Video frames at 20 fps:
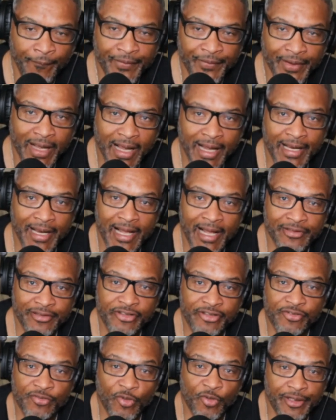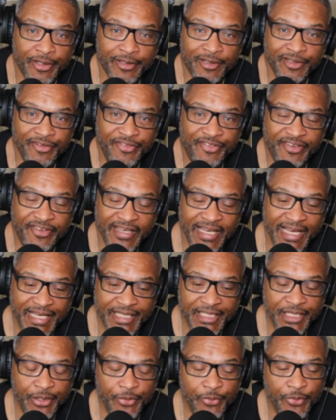And I just want to
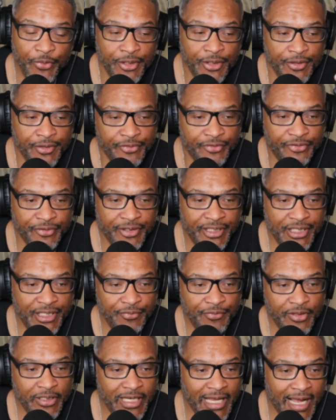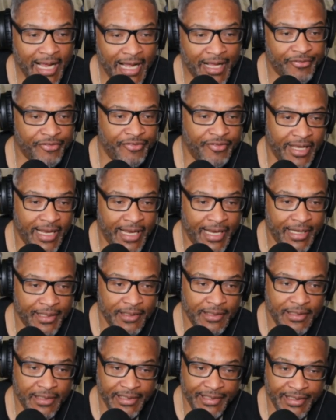continue to give you guys that
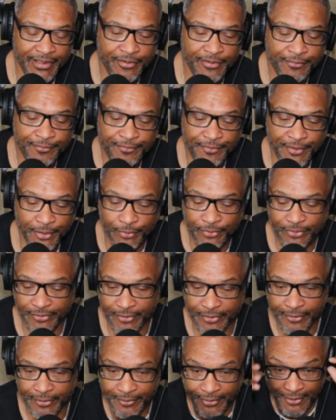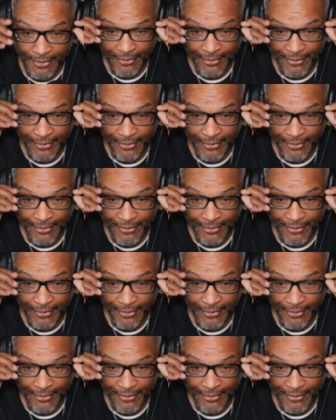in the future.